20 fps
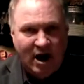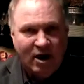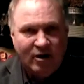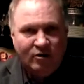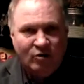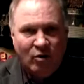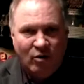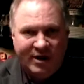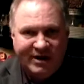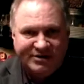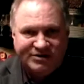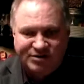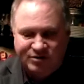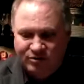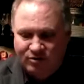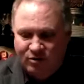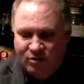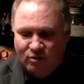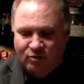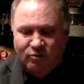are going
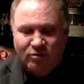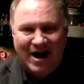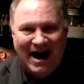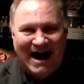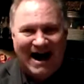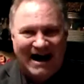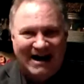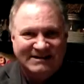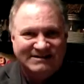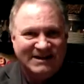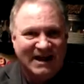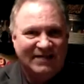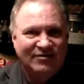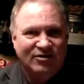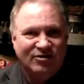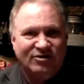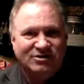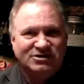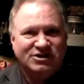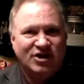to rise,
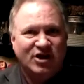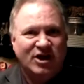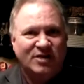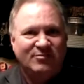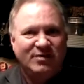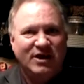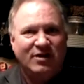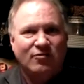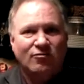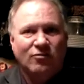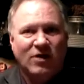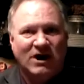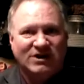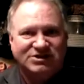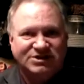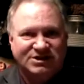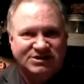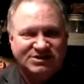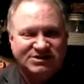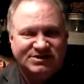and there is going to be
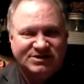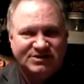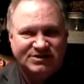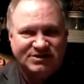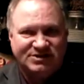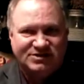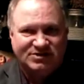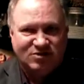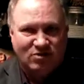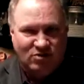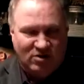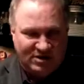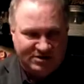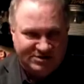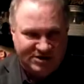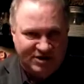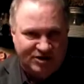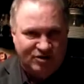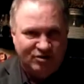rushes to the stores.